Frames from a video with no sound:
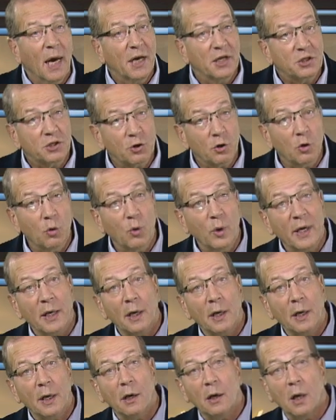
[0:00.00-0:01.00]
As you're
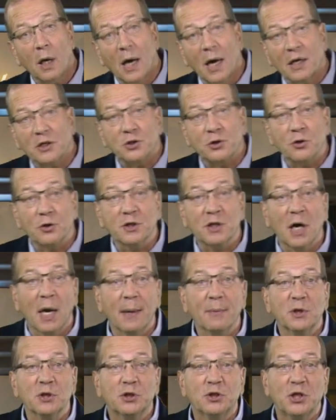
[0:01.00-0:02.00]
aware, Oscar
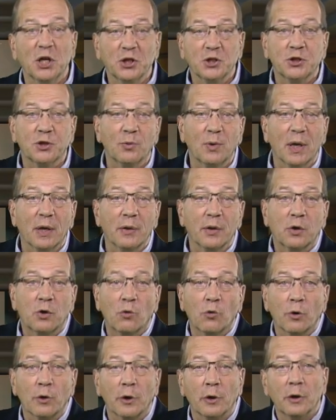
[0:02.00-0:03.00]
time is just around the
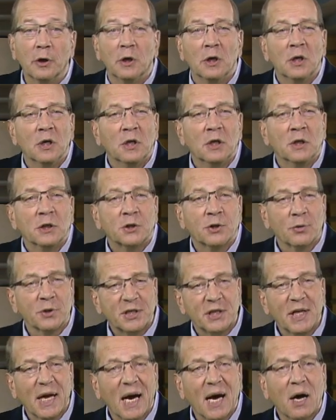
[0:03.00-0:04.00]
corner, so
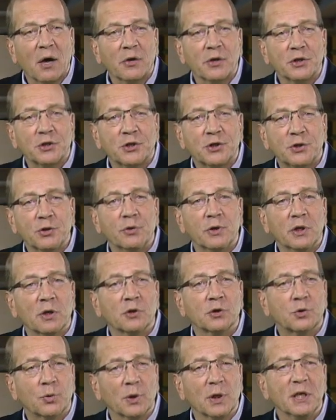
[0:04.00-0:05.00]
it's now that
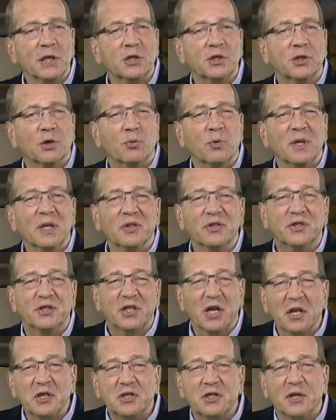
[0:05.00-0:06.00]
studios release the real
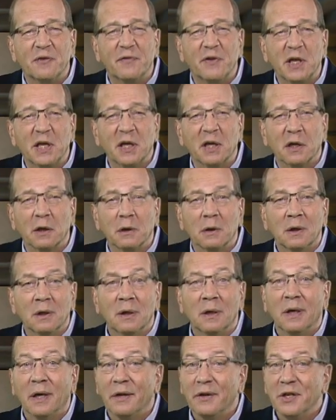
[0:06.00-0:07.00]
duds of the year.
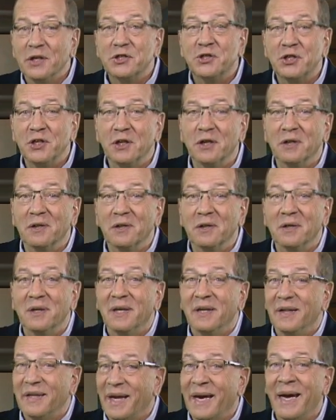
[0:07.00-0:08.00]
And this year,
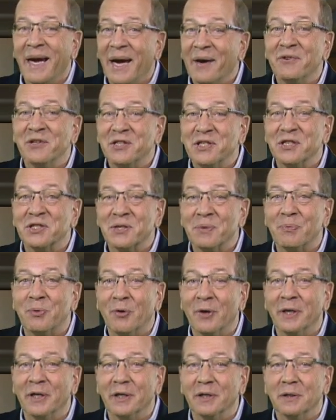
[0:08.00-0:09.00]
they haven't
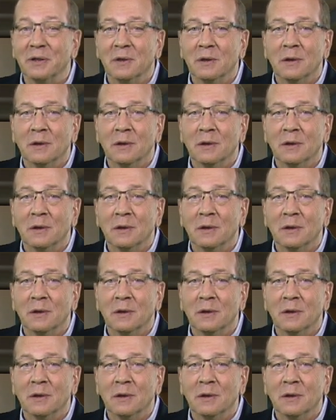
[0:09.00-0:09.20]
disappointed.